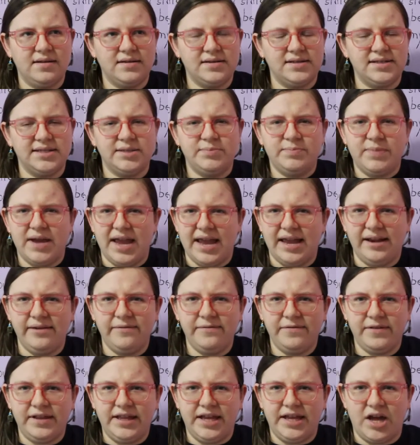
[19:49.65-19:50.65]
just
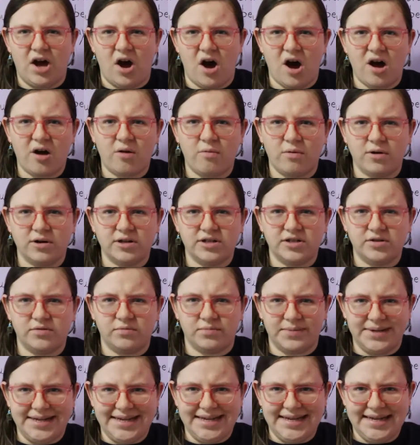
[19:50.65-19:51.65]
painfully awkward to
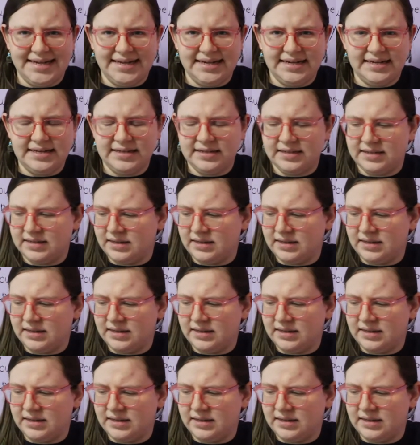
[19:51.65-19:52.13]
read.